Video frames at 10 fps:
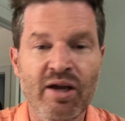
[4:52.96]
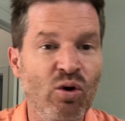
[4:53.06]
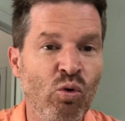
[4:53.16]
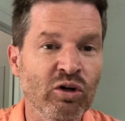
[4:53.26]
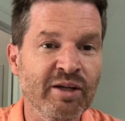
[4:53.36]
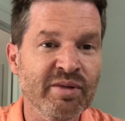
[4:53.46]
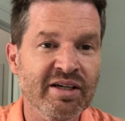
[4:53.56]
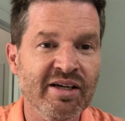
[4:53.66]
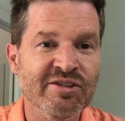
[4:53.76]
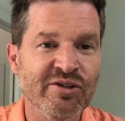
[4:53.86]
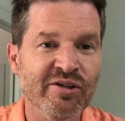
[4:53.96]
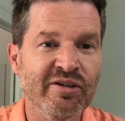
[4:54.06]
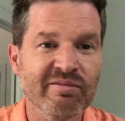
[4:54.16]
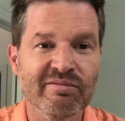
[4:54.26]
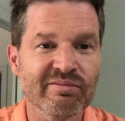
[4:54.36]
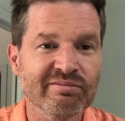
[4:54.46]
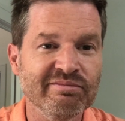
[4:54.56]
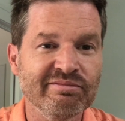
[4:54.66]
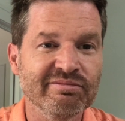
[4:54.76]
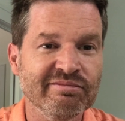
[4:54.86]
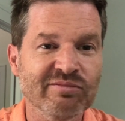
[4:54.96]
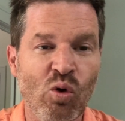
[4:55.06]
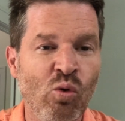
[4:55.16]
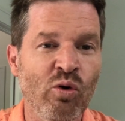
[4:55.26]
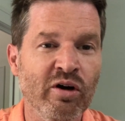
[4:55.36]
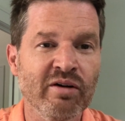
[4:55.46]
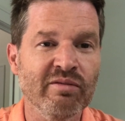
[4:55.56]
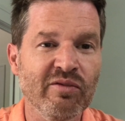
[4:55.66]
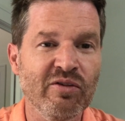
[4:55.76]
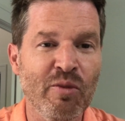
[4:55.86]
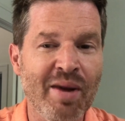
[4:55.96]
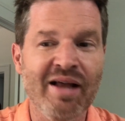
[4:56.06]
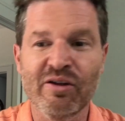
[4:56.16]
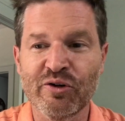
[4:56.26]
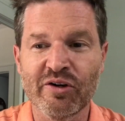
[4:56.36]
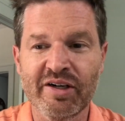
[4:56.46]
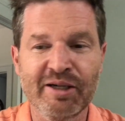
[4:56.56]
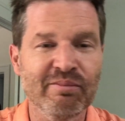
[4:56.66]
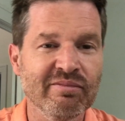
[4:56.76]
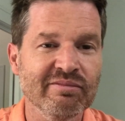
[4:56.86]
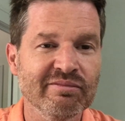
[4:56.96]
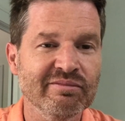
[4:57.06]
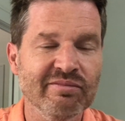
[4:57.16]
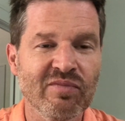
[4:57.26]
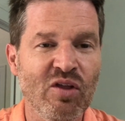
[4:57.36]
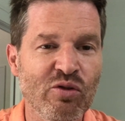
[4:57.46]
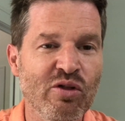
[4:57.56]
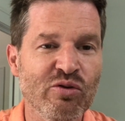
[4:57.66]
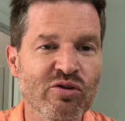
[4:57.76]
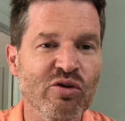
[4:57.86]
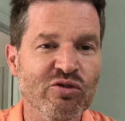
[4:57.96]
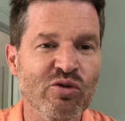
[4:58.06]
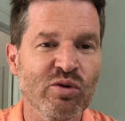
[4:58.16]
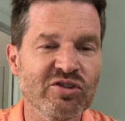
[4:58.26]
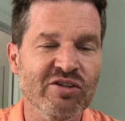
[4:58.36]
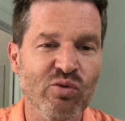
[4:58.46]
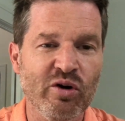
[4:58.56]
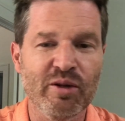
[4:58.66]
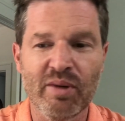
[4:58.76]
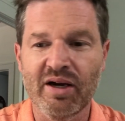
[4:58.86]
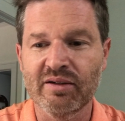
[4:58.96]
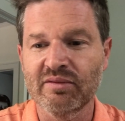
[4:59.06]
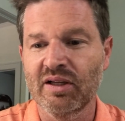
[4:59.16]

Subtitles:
or lemon custard, or the mallow cream. Those are the ones you have to worry about.